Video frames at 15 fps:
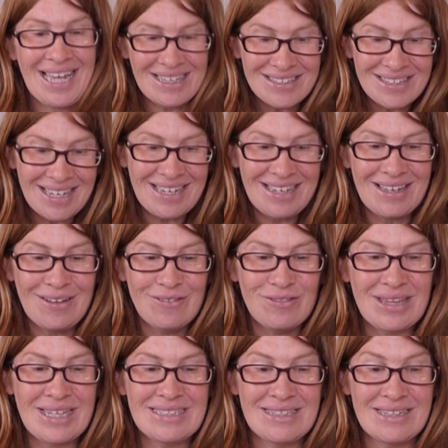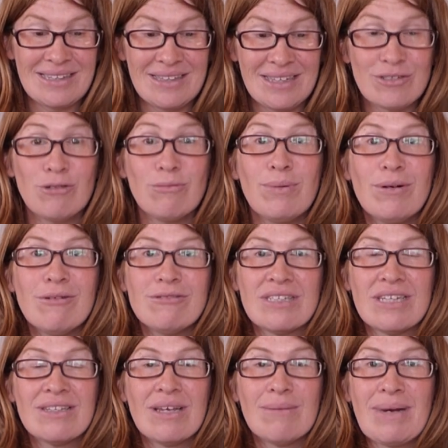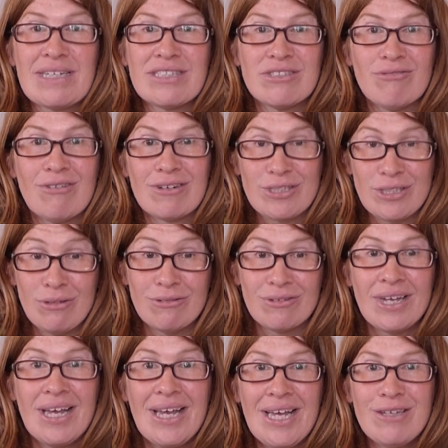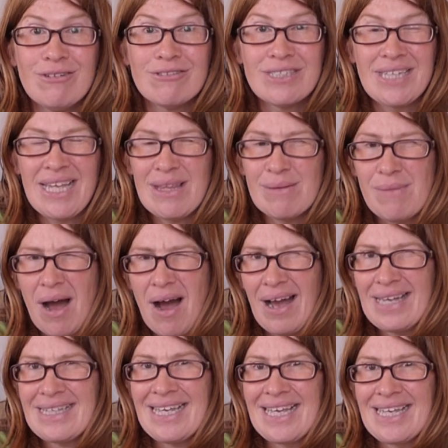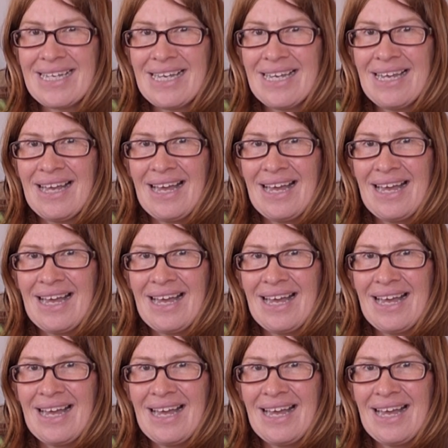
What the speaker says: and if there's little pools amongst the rocks, you'll see them hiding,